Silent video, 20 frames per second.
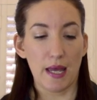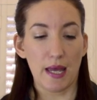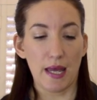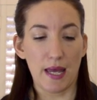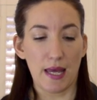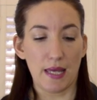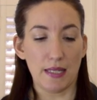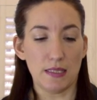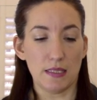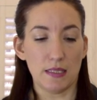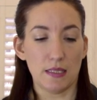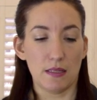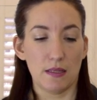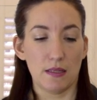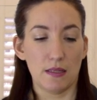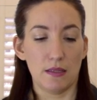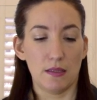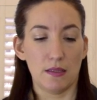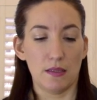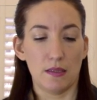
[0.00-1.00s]
And
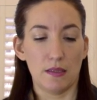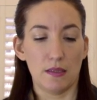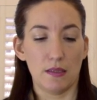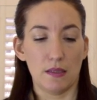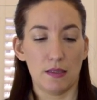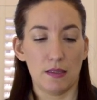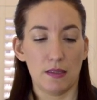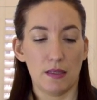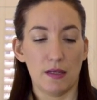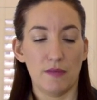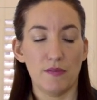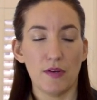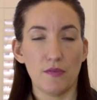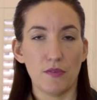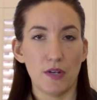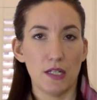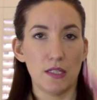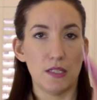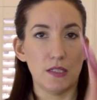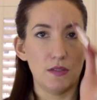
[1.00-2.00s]
I've
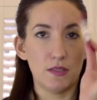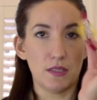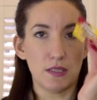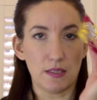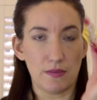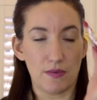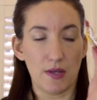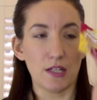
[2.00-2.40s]
never had to use this,